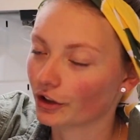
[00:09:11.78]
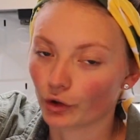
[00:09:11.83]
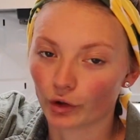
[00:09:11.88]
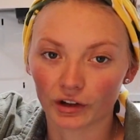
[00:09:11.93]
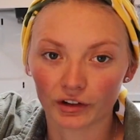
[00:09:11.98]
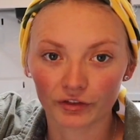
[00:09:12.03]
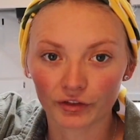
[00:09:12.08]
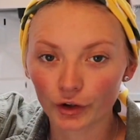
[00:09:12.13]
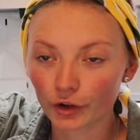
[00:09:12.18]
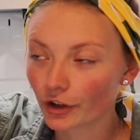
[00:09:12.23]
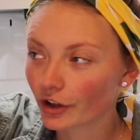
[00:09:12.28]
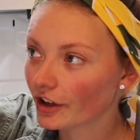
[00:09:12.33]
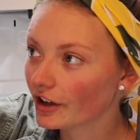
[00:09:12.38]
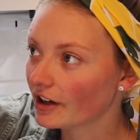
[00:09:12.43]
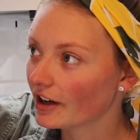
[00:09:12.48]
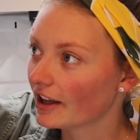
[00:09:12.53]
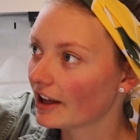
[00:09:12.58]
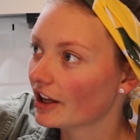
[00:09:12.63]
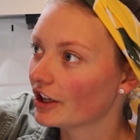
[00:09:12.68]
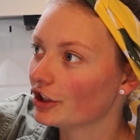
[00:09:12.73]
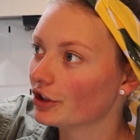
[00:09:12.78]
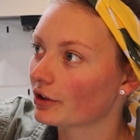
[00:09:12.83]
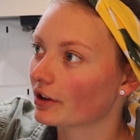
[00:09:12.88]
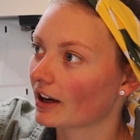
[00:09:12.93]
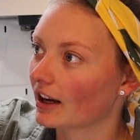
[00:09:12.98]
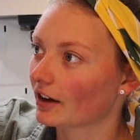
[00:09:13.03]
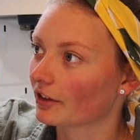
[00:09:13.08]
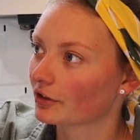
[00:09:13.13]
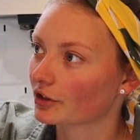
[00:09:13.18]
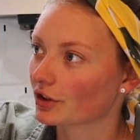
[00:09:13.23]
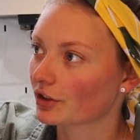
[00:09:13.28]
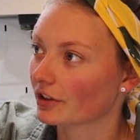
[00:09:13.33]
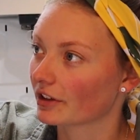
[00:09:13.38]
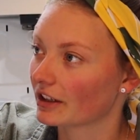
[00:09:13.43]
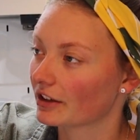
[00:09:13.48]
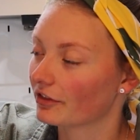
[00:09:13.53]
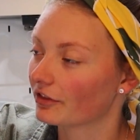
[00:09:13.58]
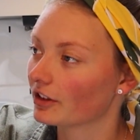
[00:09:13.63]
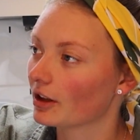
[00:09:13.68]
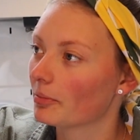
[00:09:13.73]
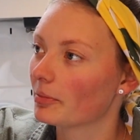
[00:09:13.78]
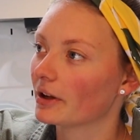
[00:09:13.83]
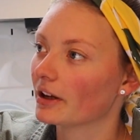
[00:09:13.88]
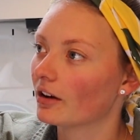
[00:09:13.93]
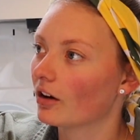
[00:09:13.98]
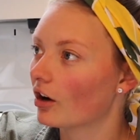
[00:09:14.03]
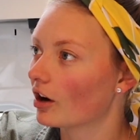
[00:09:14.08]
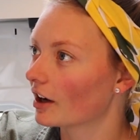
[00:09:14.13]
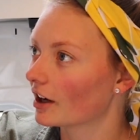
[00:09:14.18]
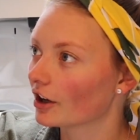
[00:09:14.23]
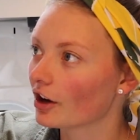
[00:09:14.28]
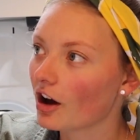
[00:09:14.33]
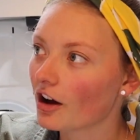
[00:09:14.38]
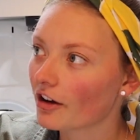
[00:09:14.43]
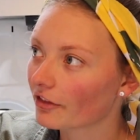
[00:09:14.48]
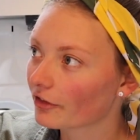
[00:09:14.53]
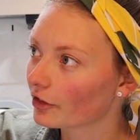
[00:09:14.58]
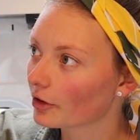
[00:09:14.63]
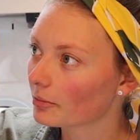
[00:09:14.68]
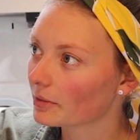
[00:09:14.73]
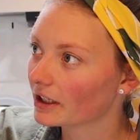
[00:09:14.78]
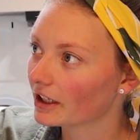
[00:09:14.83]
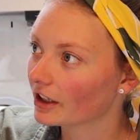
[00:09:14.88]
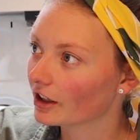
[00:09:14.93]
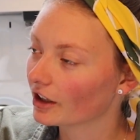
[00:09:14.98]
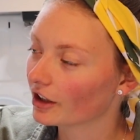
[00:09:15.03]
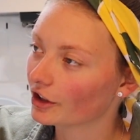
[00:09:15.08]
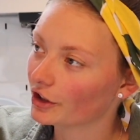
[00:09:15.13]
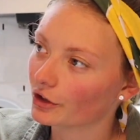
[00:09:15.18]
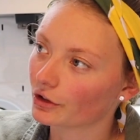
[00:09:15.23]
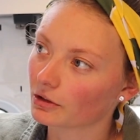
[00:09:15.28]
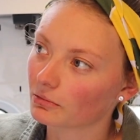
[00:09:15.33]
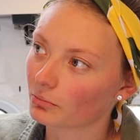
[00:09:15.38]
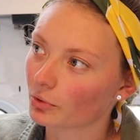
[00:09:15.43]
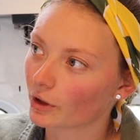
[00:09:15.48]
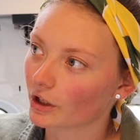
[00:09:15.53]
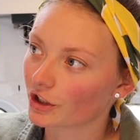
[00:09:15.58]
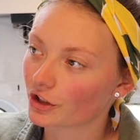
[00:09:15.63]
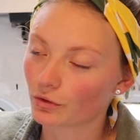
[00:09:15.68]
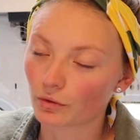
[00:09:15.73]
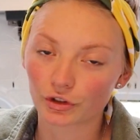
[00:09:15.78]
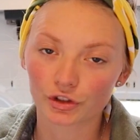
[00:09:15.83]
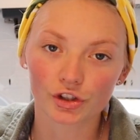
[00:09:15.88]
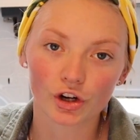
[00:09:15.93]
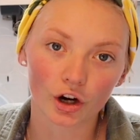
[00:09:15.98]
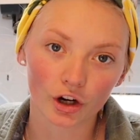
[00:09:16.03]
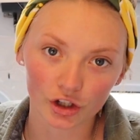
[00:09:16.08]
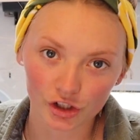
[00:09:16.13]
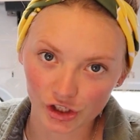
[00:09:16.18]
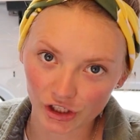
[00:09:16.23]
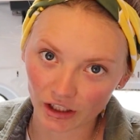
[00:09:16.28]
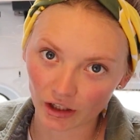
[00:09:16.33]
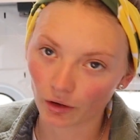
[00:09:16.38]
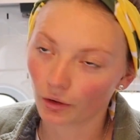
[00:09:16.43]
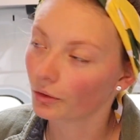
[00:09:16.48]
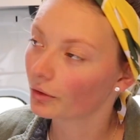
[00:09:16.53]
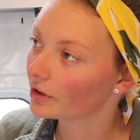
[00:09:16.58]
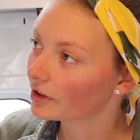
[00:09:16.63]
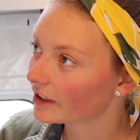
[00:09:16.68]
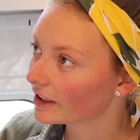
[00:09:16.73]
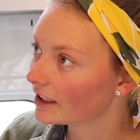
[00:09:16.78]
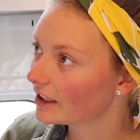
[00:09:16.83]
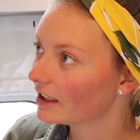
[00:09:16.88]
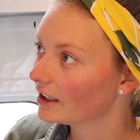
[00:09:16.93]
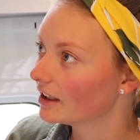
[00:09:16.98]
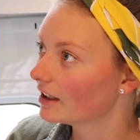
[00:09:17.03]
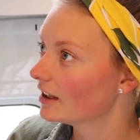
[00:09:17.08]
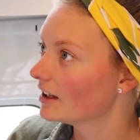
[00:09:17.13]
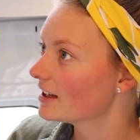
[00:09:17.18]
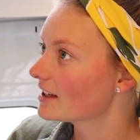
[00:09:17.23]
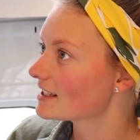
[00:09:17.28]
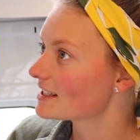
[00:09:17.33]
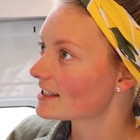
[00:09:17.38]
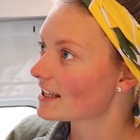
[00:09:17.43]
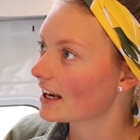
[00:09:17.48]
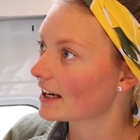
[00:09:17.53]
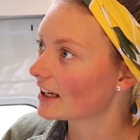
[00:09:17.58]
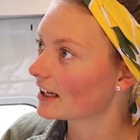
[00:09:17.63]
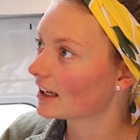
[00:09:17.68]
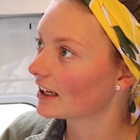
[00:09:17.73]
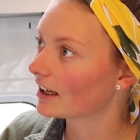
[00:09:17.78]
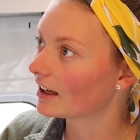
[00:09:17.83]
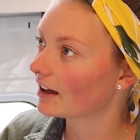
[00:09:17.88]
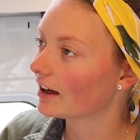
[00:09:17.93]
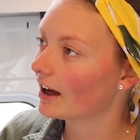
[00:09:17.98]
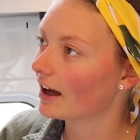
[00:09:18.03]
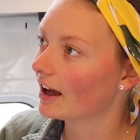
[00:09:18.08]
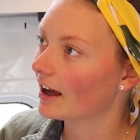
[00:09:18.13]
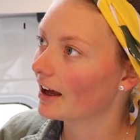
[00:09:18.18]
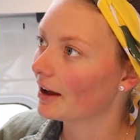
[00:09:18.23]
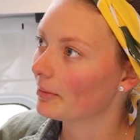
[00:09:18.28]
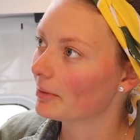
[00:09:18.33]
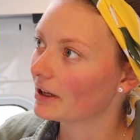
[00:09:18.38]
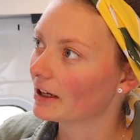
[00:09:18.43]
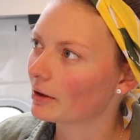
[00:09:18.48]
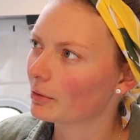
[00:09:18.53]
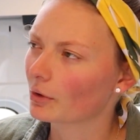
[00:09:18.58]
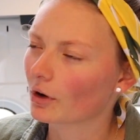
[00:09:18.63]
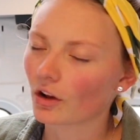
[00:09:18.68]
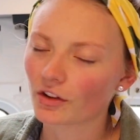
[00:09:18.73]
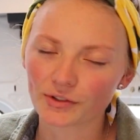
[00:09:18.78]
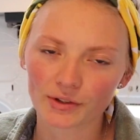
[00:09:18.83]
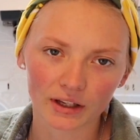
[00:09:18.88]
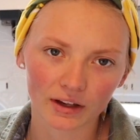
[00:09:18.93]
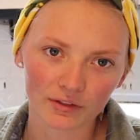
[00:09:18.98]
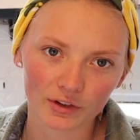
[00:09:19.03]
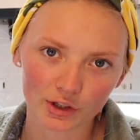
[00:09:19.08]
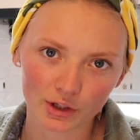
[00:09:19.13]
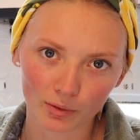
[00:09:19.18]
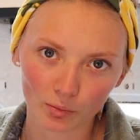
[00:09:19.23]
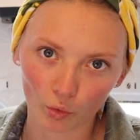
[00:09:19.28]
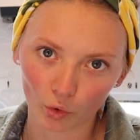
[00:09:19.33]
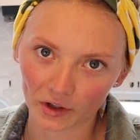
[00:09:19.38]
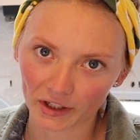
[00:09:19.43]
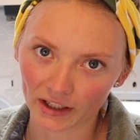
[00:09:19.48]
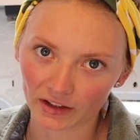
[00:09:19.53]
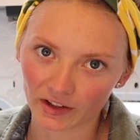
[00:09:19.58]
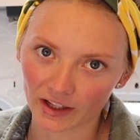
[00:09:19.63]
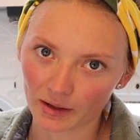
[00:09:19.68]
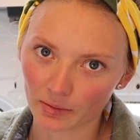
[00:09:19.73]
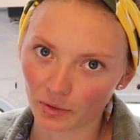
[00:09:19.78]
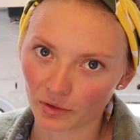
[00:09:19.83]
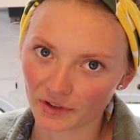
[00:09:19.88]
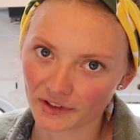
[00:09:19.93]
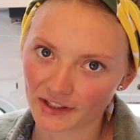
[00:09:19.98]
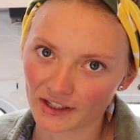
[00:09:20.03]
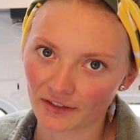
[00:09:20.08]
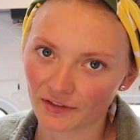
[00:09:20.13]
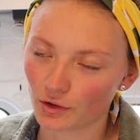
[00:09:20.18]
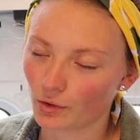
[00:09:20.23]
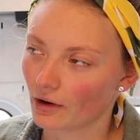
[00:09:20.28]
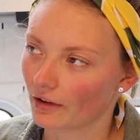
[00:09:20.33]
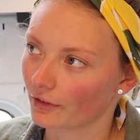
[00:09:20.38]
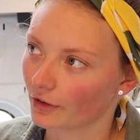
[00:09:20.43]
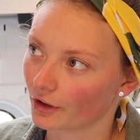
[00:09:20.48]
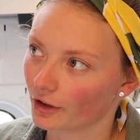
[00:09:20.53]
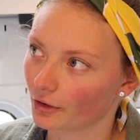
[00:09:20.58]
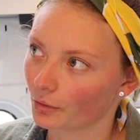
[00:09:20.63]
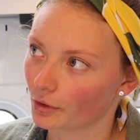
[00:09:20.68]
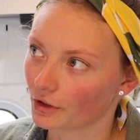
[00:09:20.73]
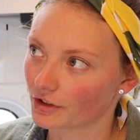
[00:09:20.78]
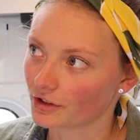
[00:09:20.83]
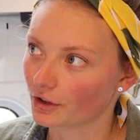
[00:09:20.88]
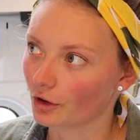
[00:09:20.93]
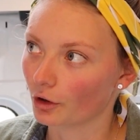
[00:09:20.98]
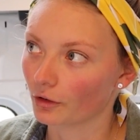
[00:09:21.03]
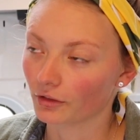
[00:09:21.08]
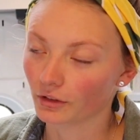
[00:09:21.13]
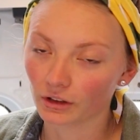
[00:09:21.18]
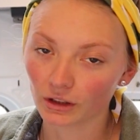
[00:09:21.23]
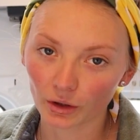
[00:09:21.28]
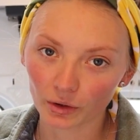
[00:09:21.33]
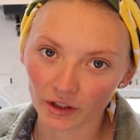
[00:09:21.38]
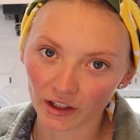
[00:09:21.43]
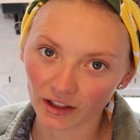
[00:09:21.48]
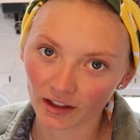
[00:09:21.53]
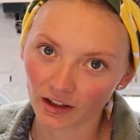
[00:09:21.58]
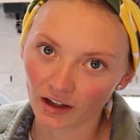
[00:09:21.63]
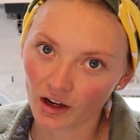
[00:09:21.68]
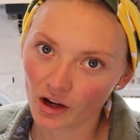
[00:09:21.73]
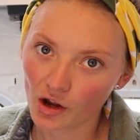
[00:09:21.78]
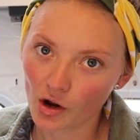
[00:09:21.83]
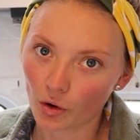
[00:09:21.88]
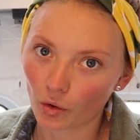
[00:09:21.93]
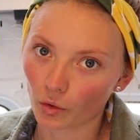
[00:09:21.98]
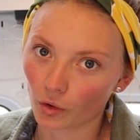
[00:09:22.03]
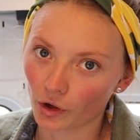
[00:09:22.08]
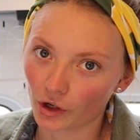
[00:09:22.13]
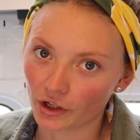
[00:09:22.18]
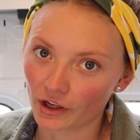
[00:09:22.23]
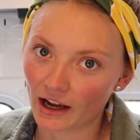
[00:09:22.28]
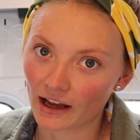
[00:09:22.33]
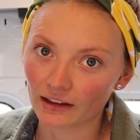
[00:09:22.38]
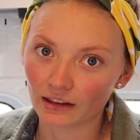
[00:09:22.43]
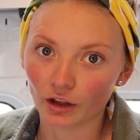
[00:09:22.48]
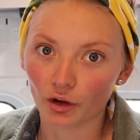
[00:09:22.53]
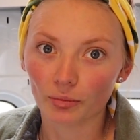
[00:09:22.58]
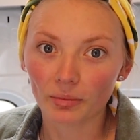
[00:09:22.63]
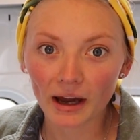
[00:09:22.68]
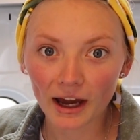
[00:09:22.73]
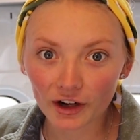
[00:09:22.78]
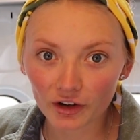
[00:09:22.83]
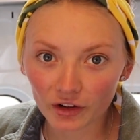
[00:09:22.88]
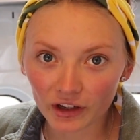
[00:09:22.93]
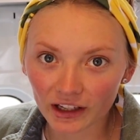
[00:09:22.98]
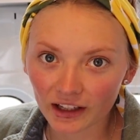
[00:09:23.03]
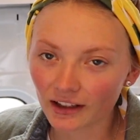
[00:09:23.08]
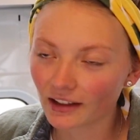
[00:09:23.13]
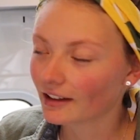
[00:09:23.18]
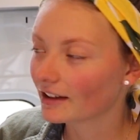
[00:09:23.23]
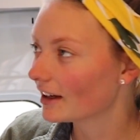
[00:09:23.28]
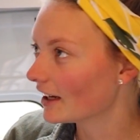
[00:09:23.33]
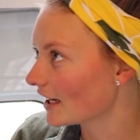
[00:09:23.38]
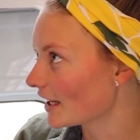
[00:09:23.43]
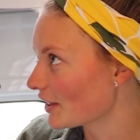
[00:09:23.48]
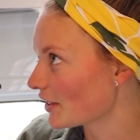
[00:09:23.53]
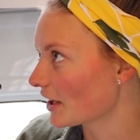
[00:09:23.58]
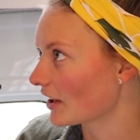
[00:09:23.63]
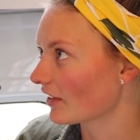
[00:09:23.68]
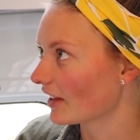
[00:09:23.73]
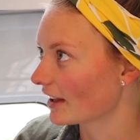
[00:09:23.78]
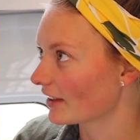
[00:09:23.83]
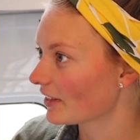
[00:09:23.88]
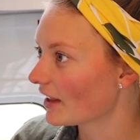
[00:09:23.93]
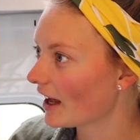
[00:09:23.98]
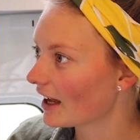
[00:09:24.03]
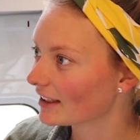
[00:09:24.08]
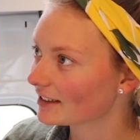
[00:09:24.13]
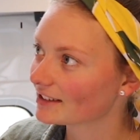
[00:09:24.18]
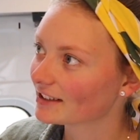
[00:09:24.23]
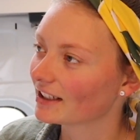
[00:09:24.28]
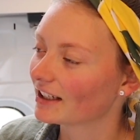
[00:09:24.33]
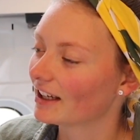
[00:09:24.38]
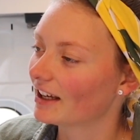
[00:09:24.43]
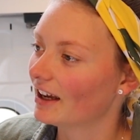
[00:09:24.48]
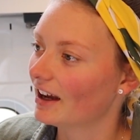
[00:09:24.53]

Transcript: your inverter. You can actually flip it on and off from here. You can put it to a charging only setting, and it would also give you some warning labels if you ever were to overload it or you had low battery, anything like that,